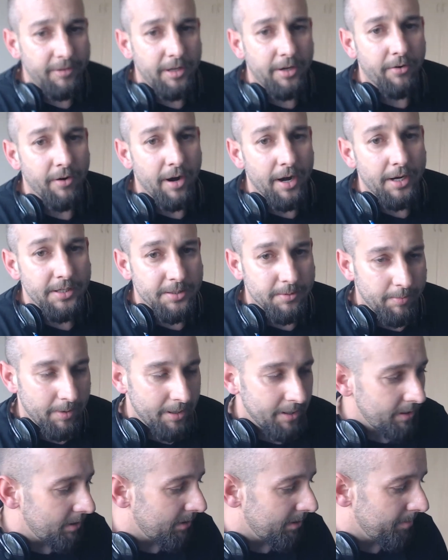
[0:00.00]
Granny
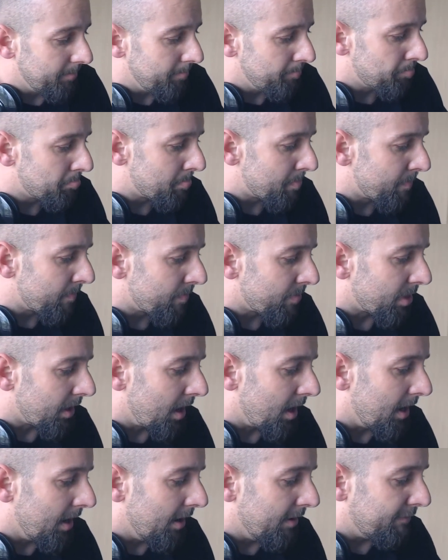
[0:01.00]
Smith.
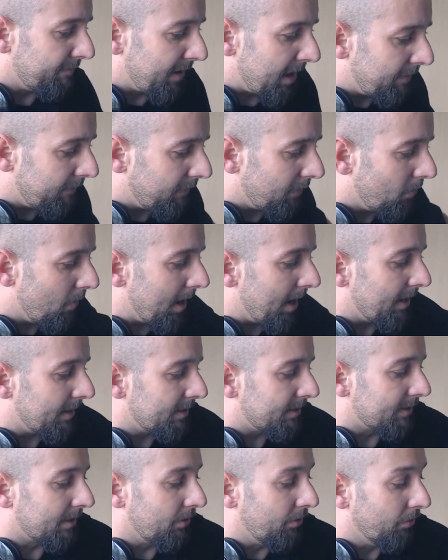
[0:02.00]
Flavor
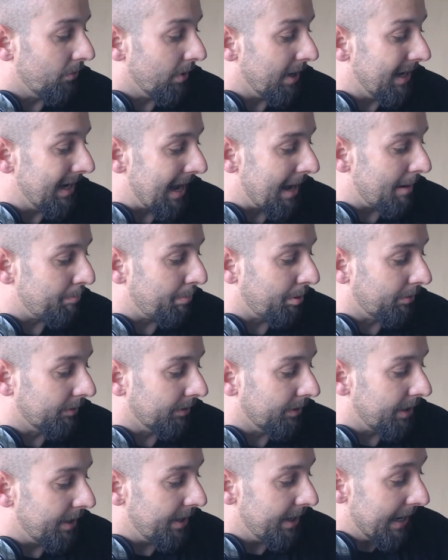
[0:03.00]
West, Green
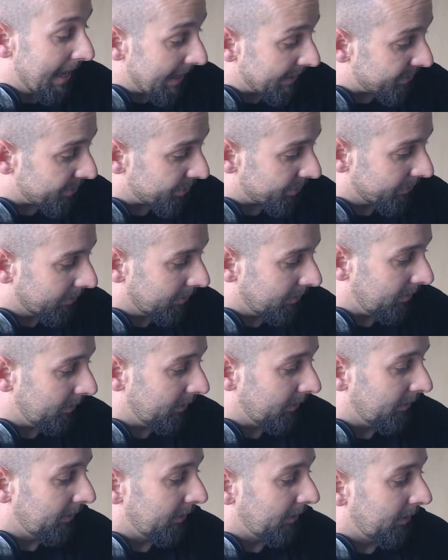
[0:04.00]
Apple
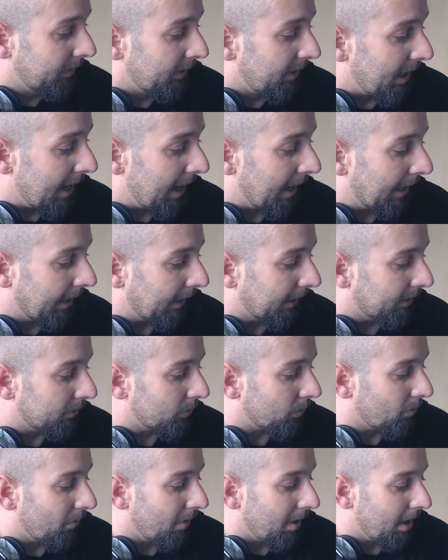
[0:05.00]
Natural,
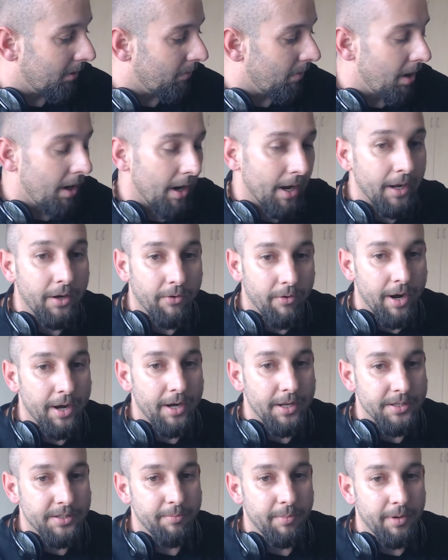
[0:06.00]
and YY
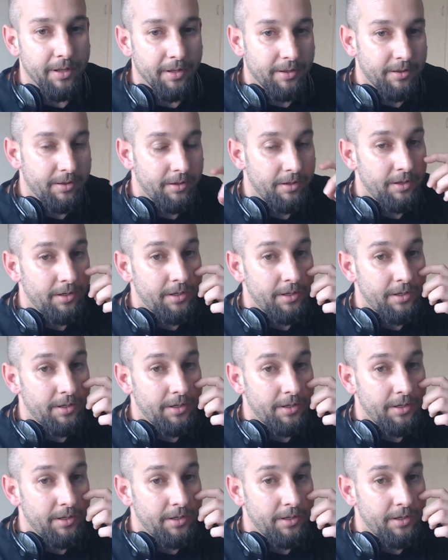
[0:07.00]
Granny Smith.